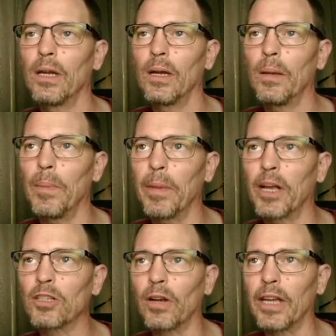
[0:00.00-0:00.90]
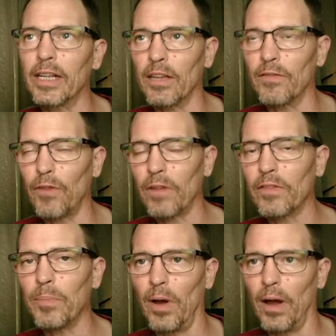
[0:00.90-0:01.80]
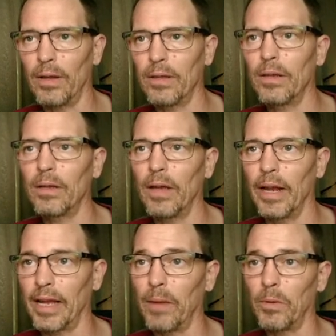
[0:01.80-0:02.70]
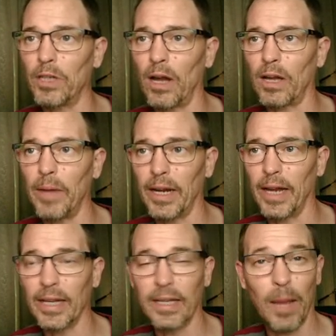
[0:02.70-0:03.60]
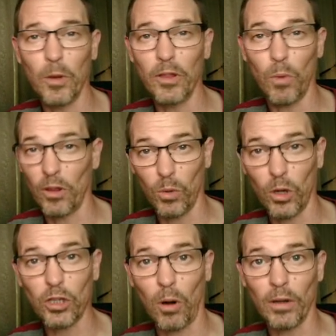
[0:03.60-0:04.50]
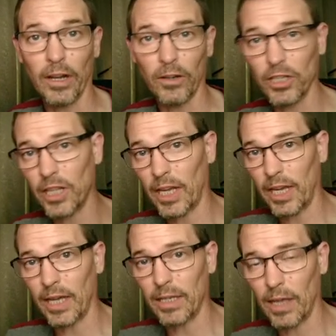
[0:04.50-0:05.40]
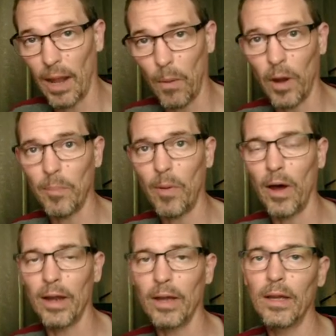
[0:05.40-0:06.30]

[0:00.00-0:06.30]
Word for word: But because our king's in front of the pawn, and again, we're talking about an endgame with where the rooks aren't there, just the kings and that one pawn.